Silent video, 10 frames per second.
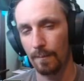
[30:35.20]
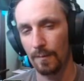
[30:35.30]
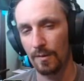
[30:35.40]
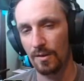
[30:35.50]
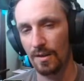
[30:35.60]

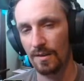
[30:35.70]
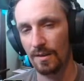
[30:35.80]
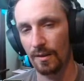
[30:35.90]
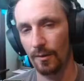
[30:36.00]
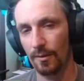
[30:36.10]
Just a
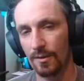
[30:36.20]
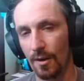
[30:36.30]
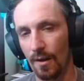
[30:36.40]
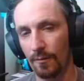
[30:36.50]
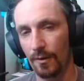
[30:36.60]
little
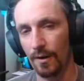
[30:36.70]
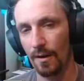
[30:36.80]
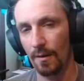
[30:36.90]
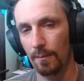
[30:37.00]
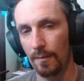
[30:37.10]
softening
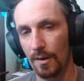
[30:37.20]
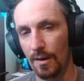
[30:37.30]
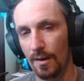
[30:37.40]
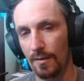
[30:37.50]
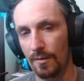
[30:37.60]
up.
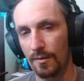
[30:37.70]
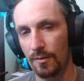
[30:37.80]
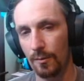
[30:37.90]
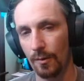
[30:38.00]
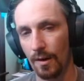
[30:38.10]
Nothing
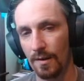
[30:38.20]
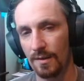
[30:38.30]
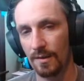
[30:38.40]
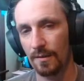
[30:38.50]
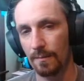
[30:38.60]
too
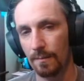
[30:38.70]
crazy.